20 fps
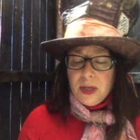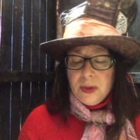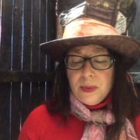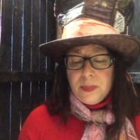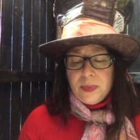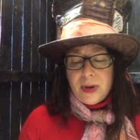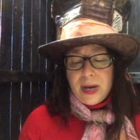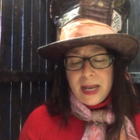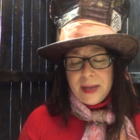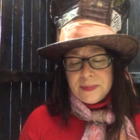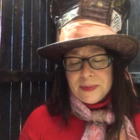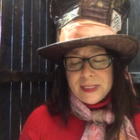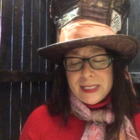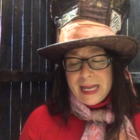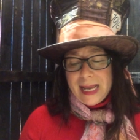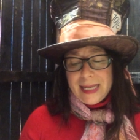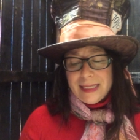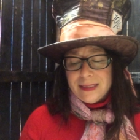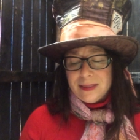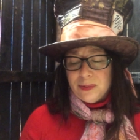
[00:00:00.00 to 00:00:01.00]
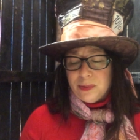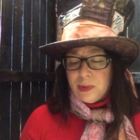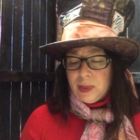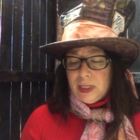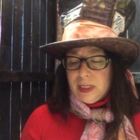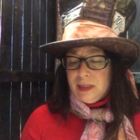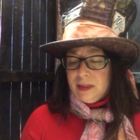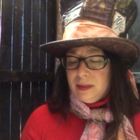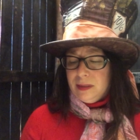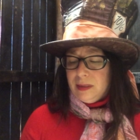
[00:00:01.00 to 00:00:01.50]
Perhaps it hasn't
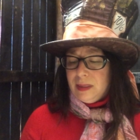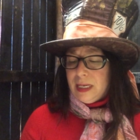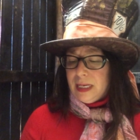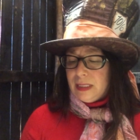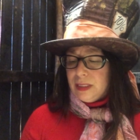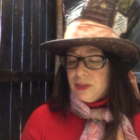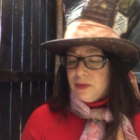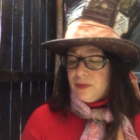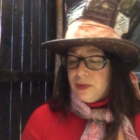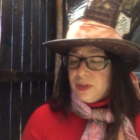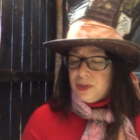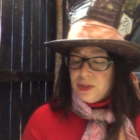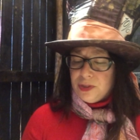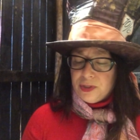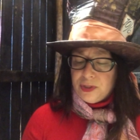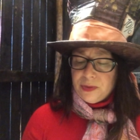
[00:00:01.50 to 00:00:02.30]
one, Alice ventured